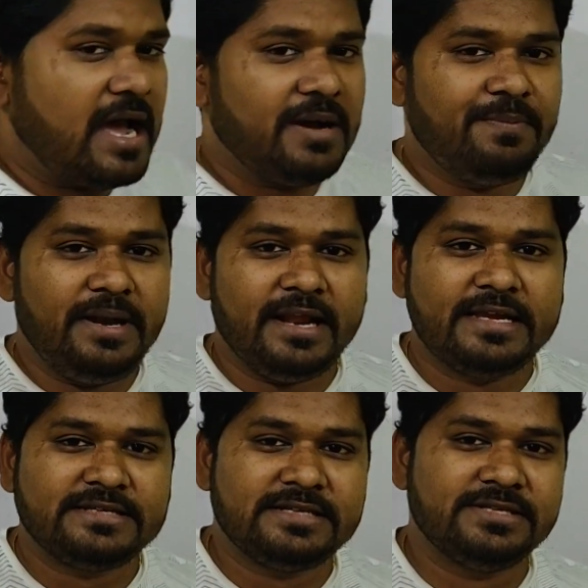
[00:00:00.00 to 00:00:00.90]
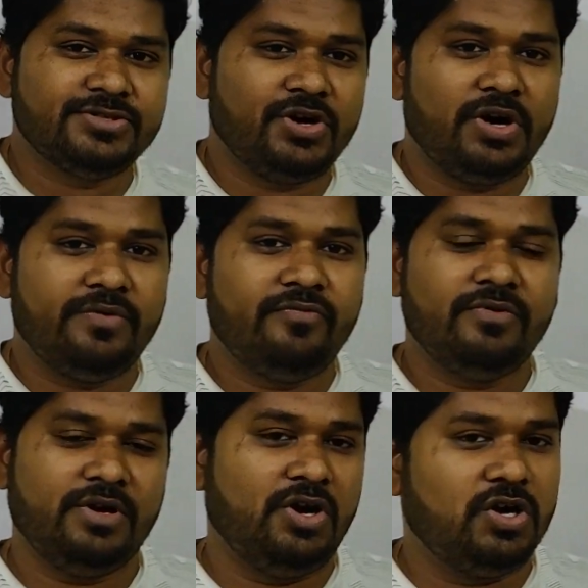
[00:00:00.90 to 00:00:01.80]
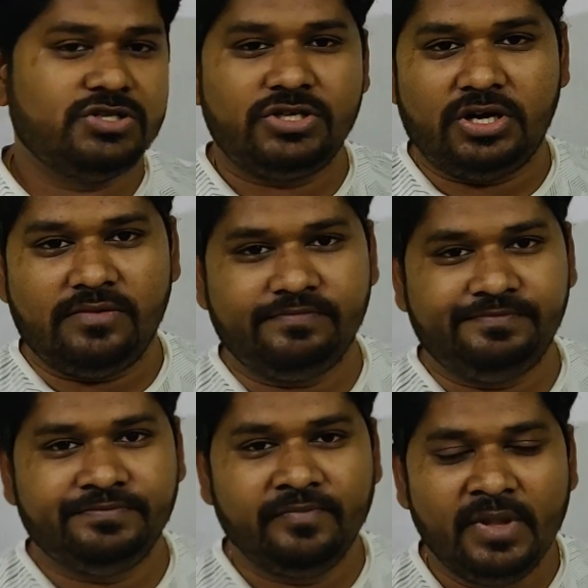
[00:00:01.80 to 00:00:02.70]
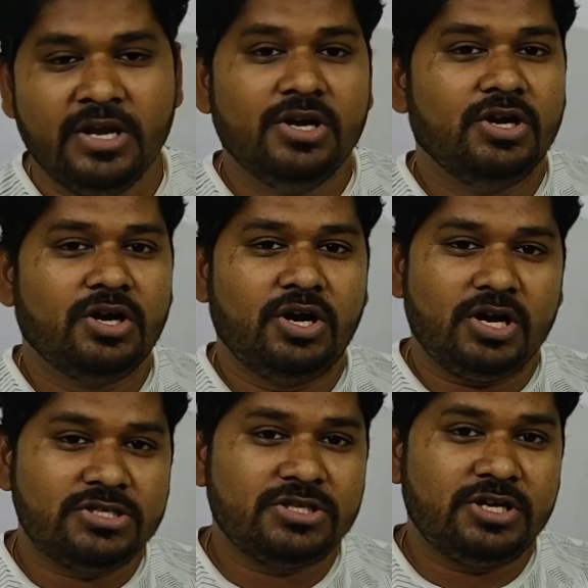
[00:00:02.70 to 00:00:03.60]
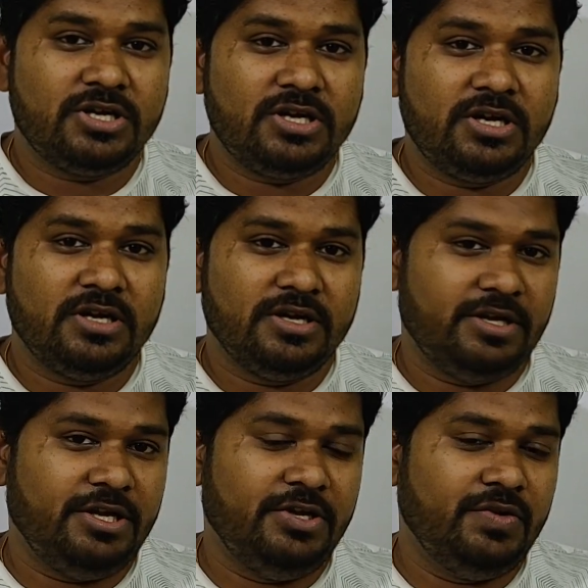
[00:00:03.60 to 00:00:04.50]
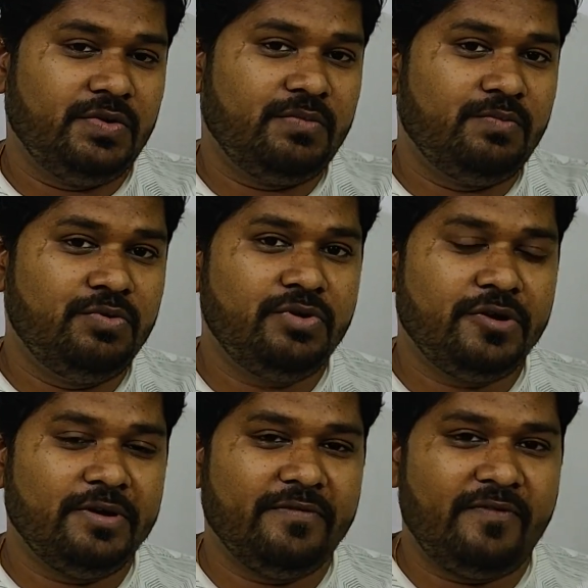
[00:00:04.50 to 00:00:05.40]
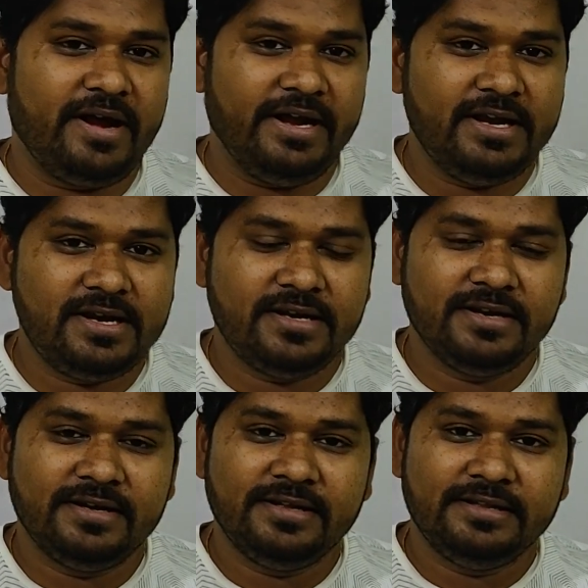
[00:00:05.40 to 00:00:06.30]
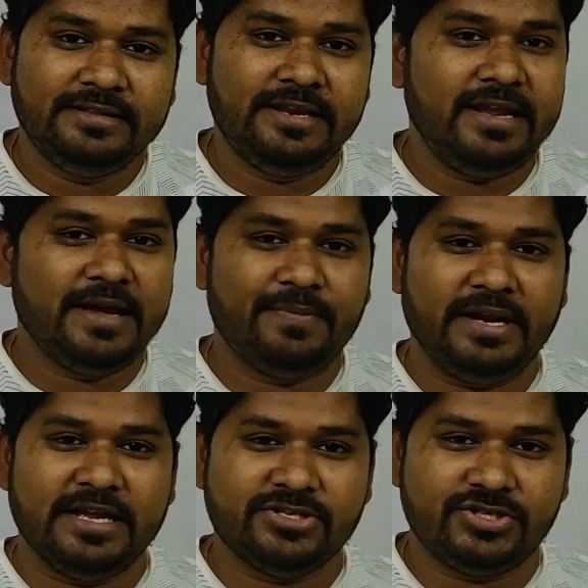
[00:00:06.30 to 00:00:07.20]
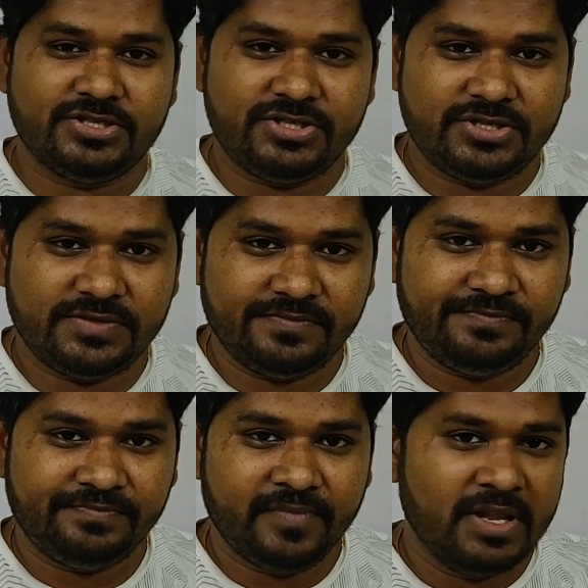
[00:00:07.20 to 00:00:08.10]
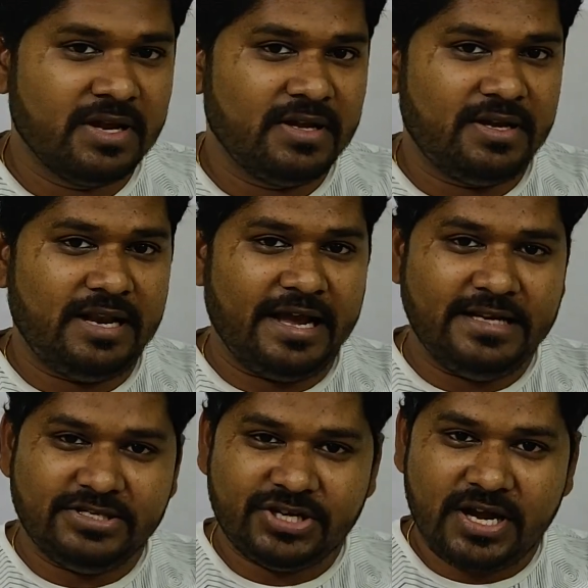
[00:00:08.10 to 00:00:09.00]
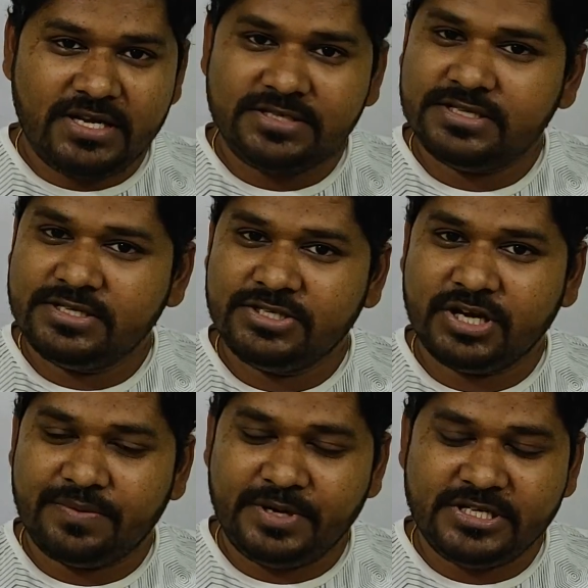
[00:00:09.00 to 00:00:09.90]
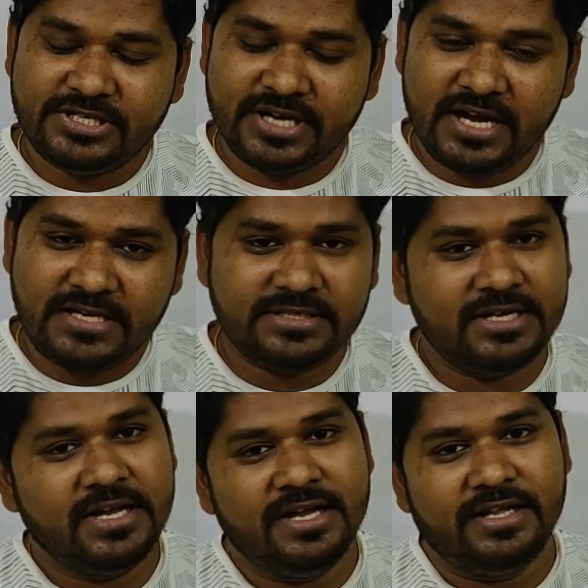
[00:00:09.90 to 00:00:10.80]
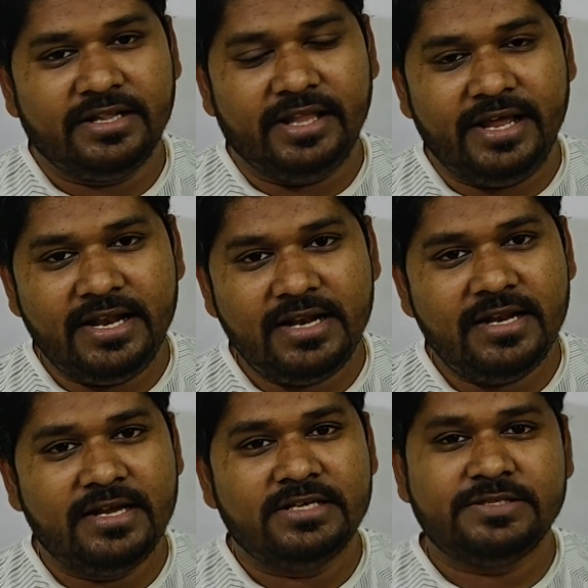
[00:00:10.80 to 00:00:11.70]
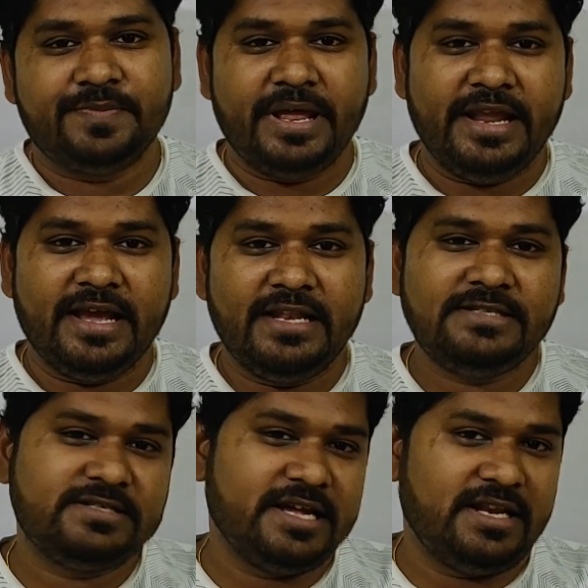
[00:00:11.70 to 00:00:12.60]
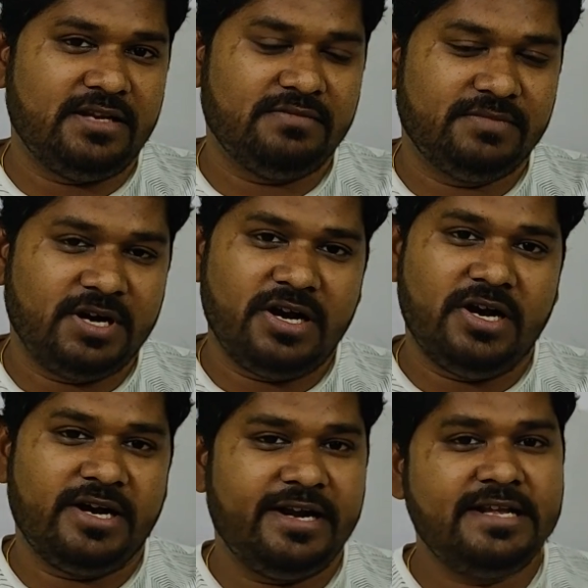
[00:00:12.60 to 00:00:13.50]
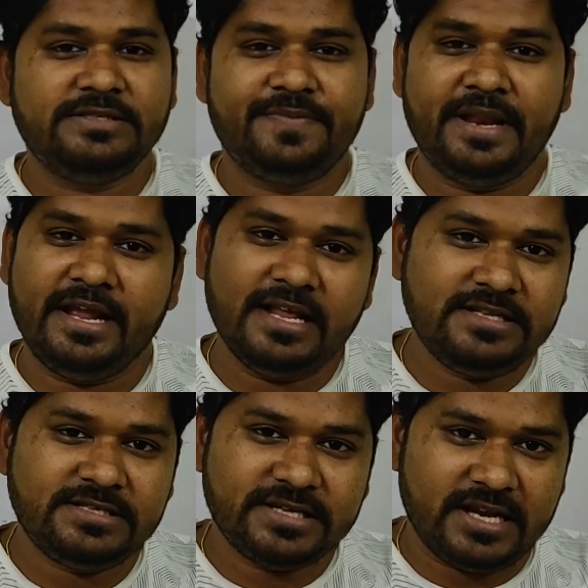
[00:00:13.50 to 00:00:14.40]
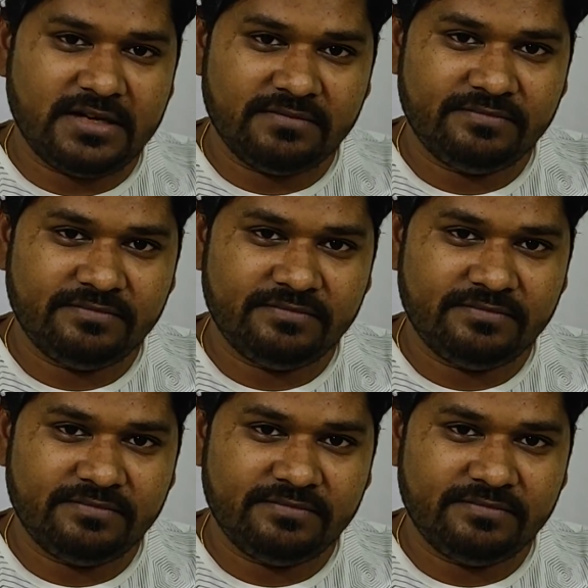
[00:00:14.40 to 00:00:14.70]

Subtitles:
applications of Gauss law. Gauss law, in your book you will find three applications. line charge, surface charge, then spherical shell, conducting spherical shell.